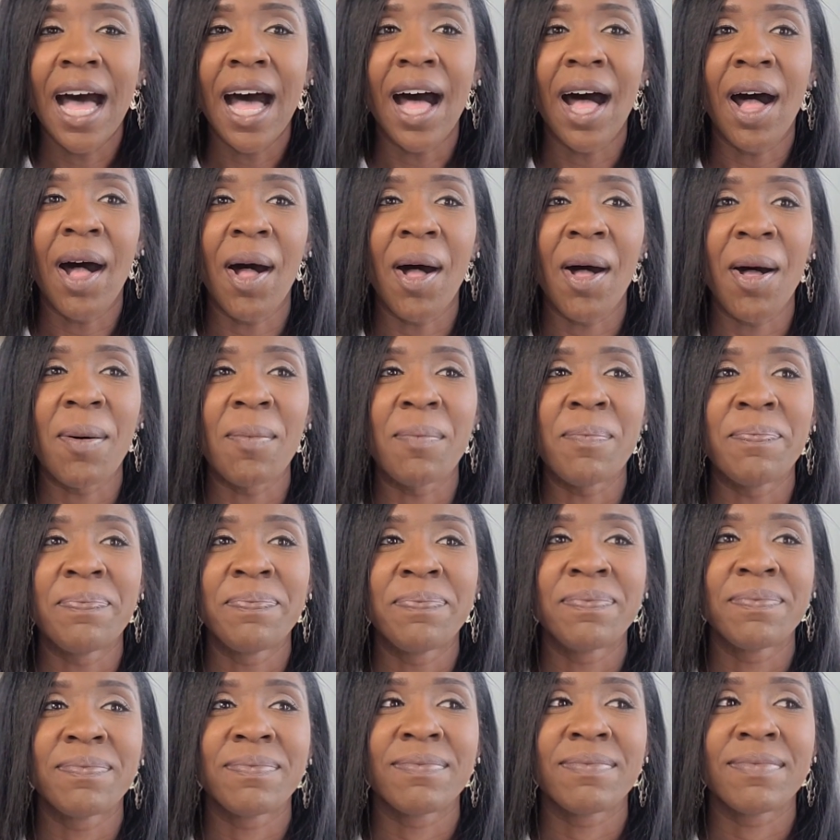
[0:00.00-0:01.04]
And
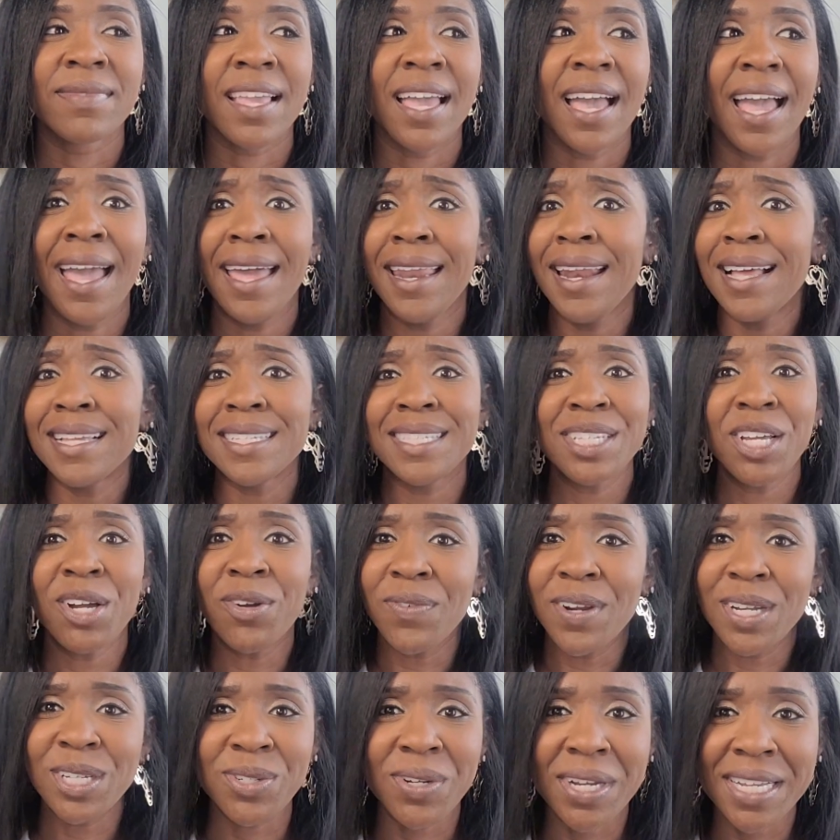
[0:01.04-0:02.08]
I still
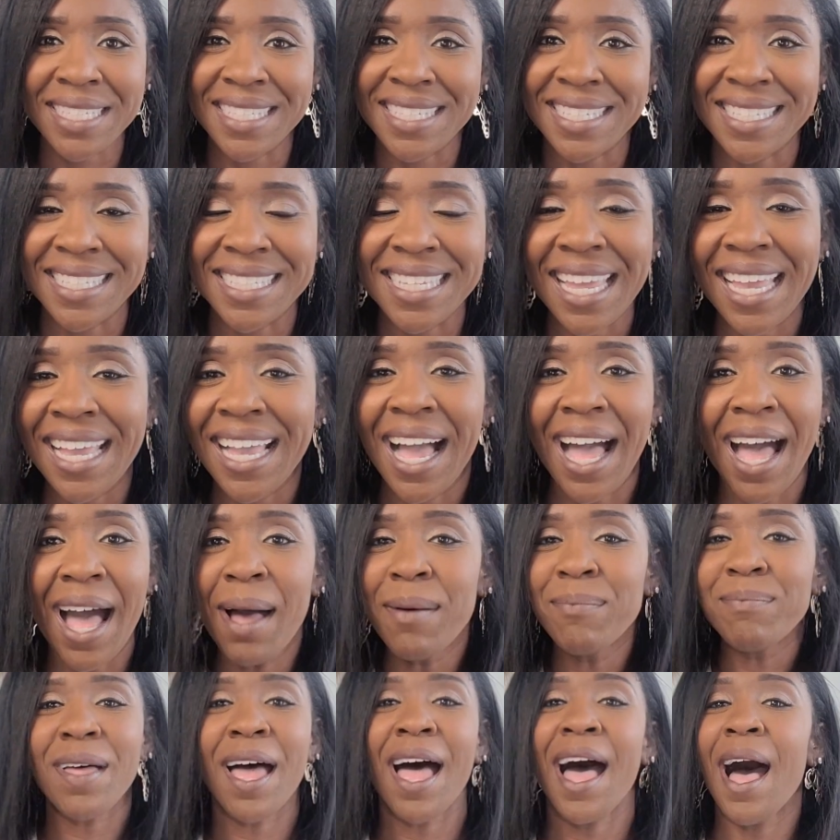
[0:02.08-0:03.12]
rent dresses. Like
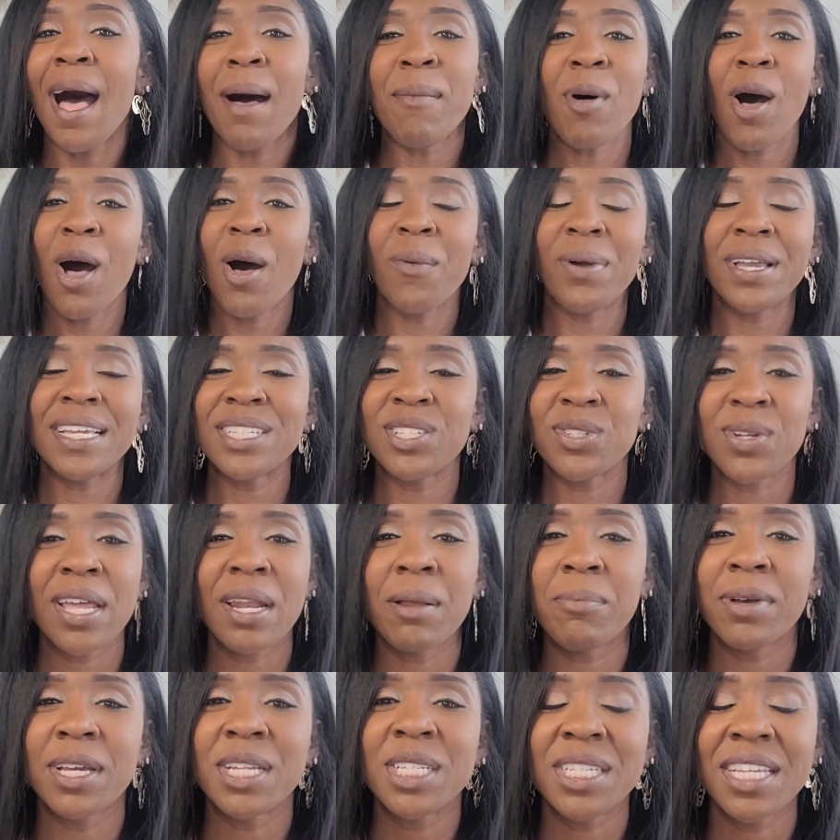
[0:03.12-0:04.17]
I'm always trying
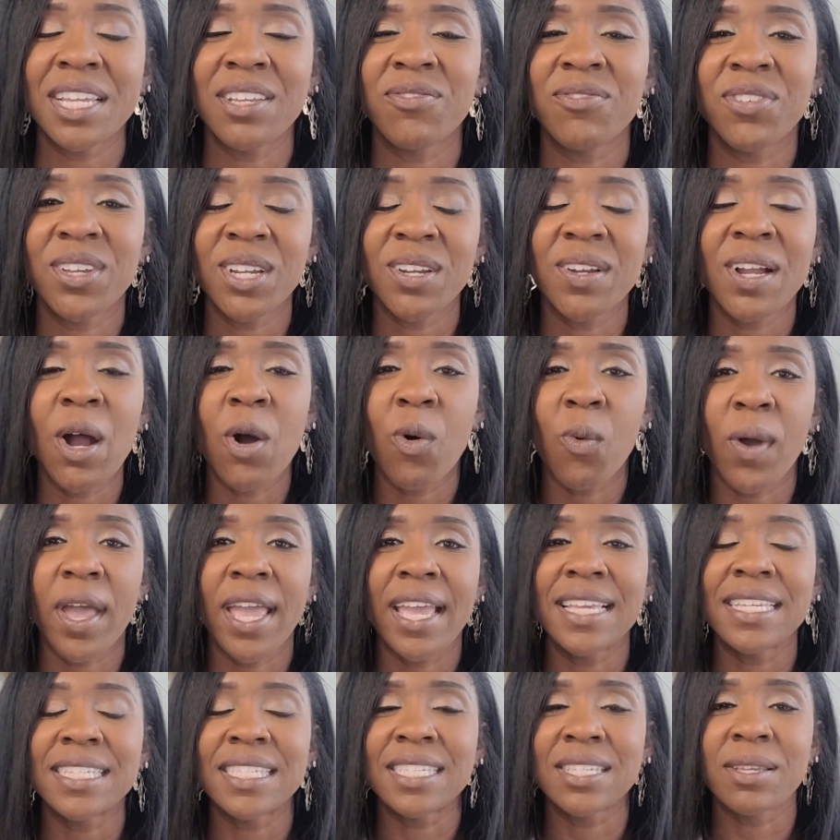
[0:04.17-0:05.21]
to budget and figure out
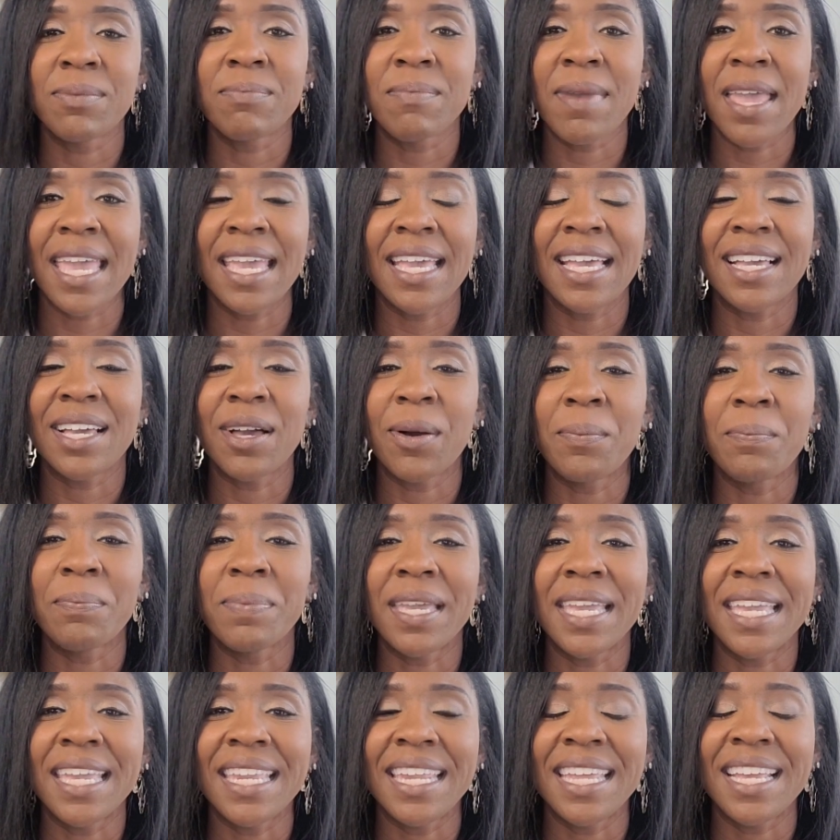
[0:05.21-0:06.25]
ways to make
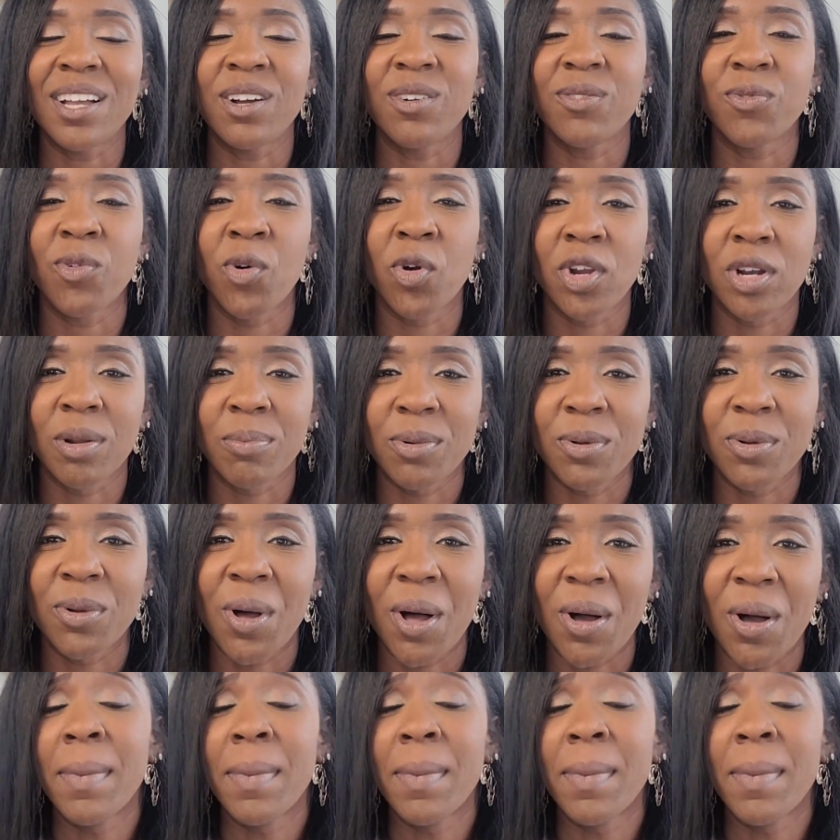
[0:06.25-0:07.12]
competing affordable.